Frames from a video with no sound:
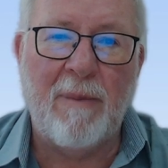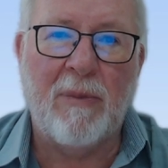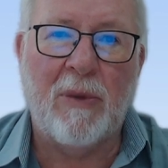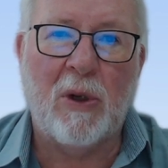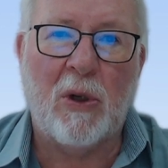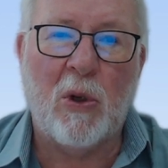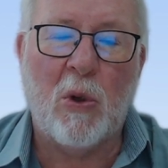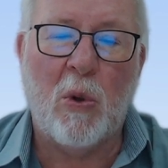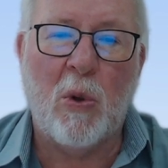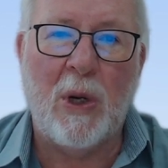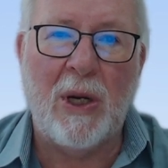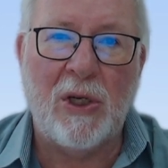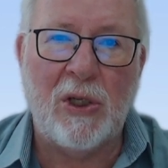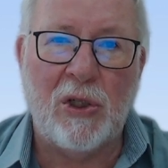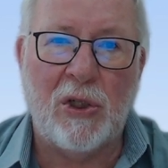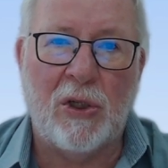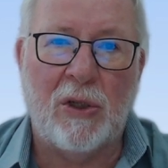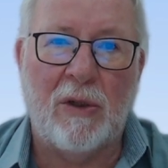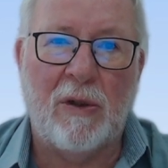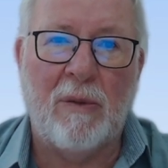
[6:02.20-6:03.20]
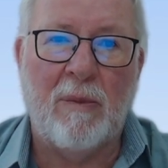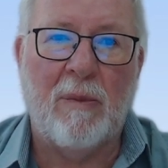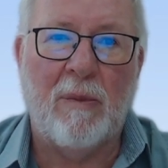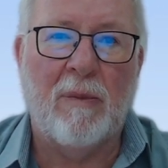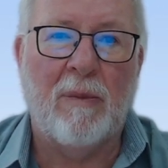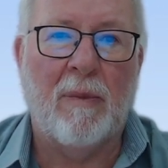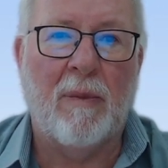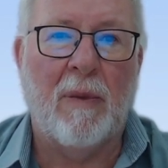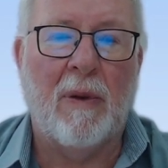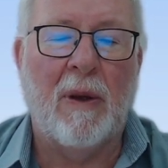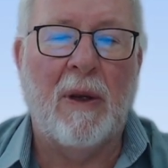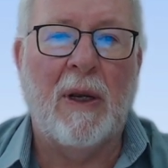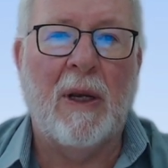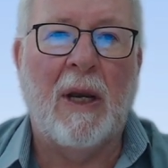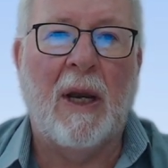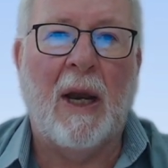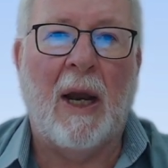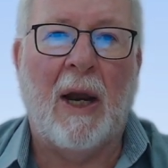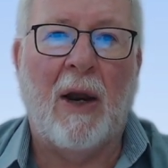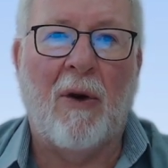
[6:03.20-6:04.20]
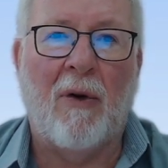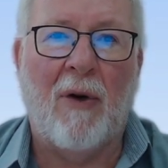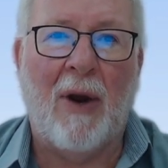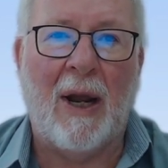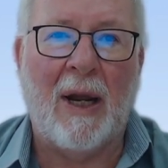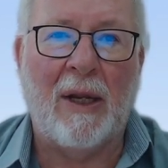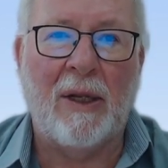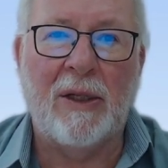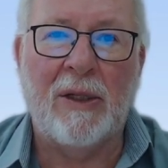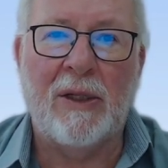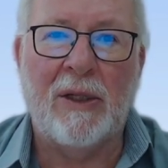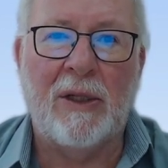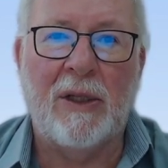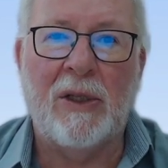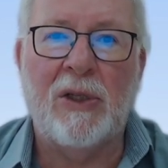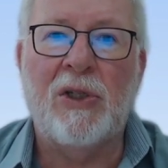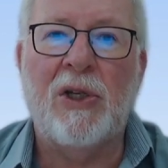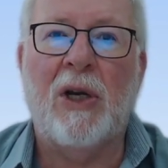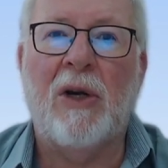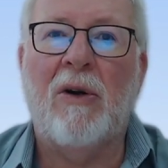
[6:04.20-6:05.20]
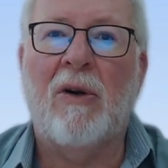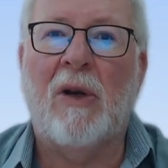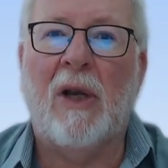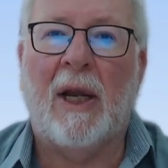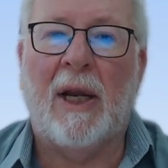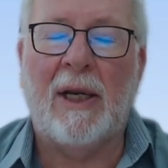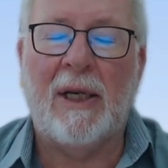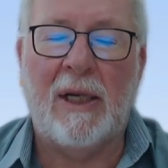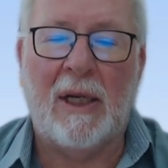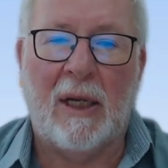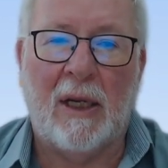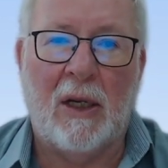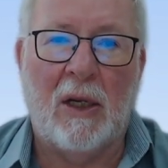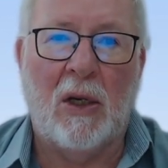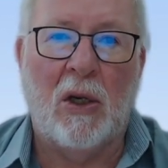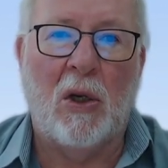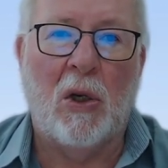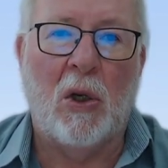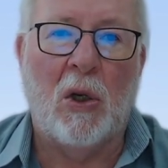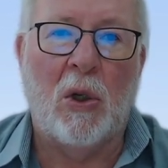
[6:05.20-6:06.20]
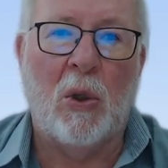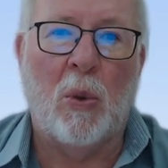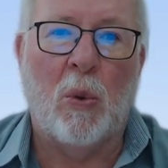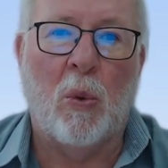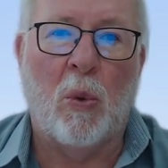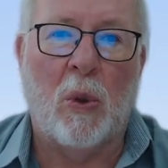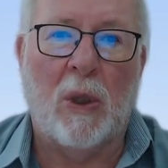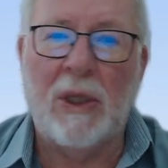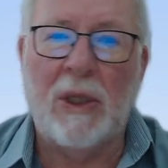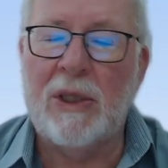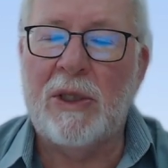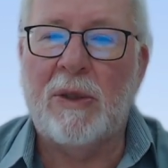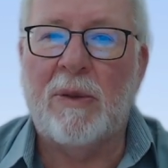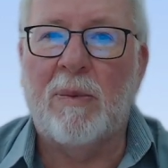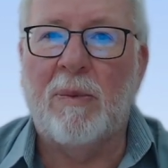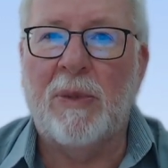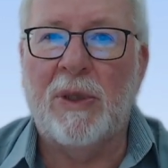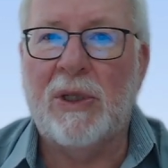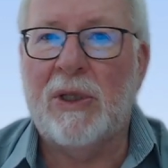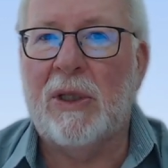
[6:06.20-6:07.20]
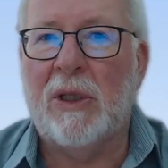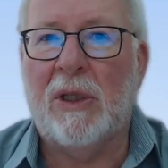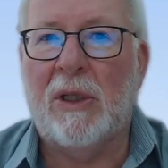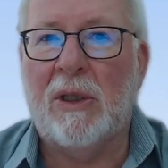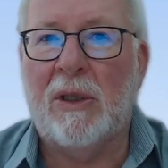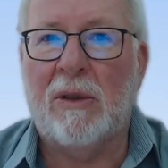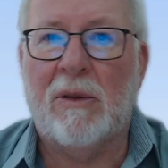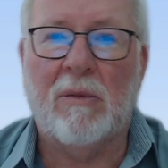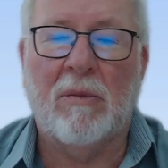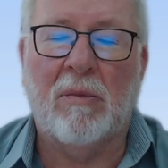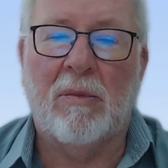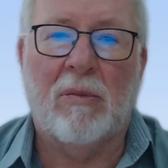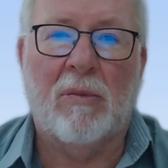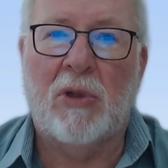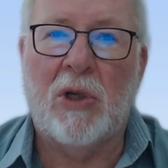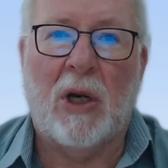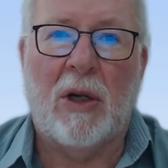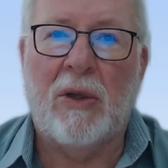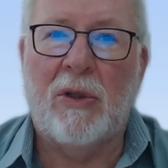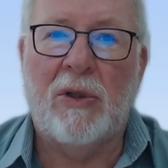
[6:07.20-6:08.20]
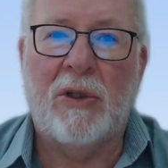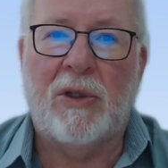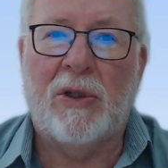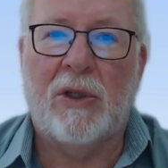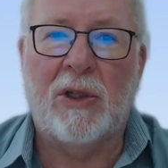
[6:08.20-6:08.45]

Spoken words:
the question around the general idea. Was Mr. Jones's